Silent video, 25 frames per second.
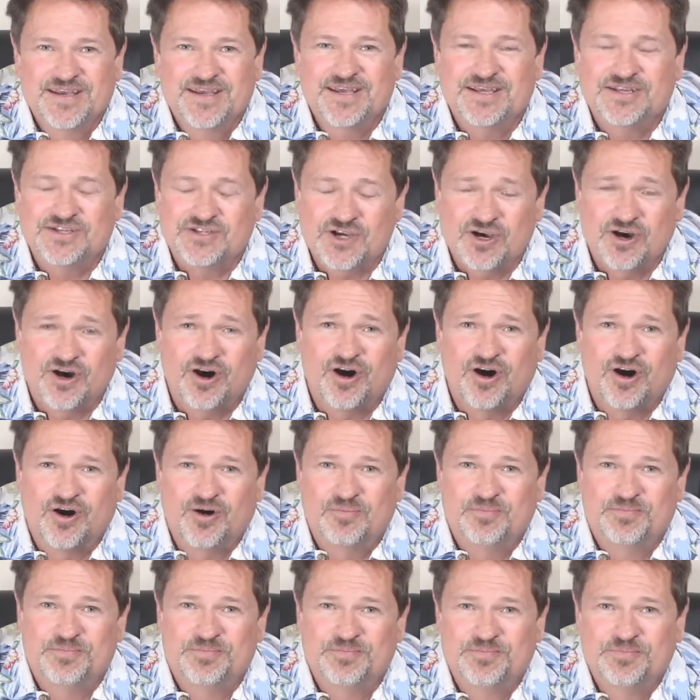He's
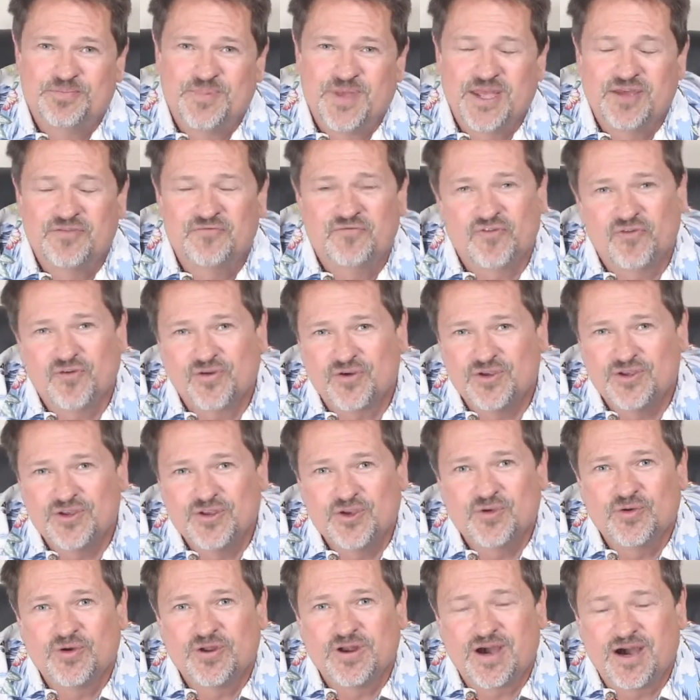calm. And for
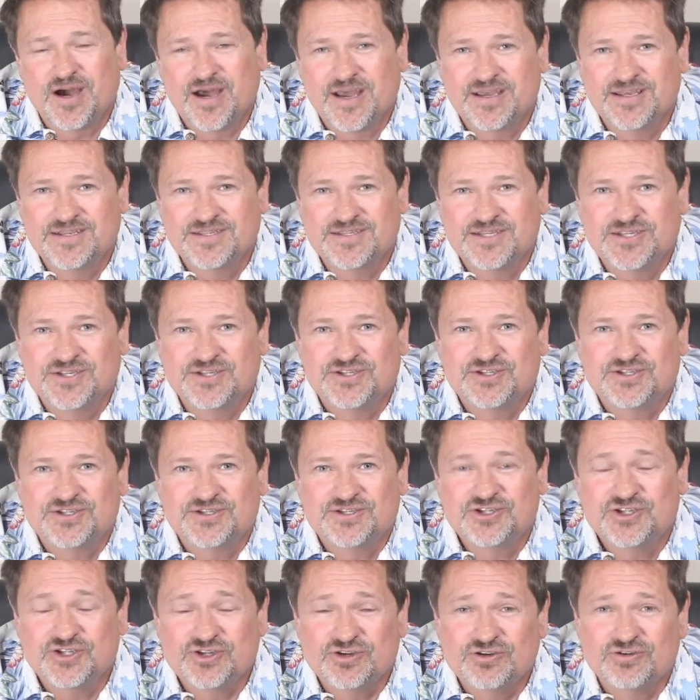you and I as
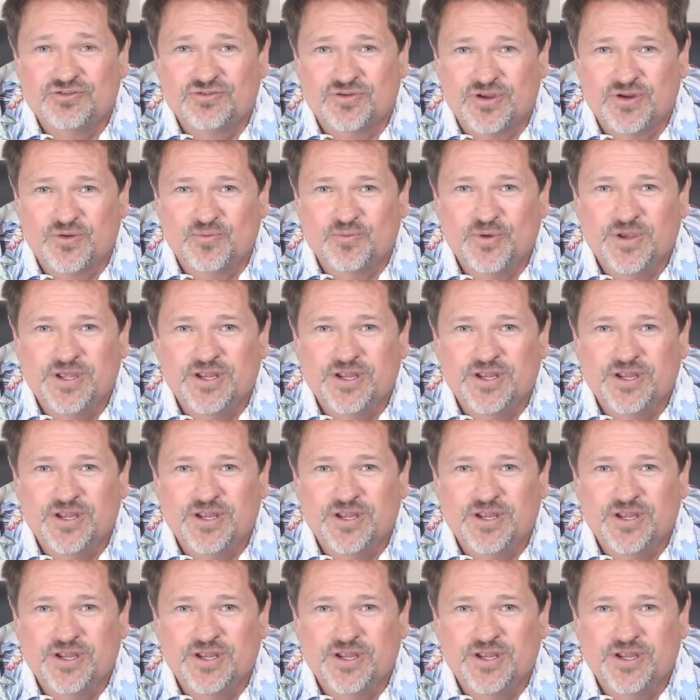his children,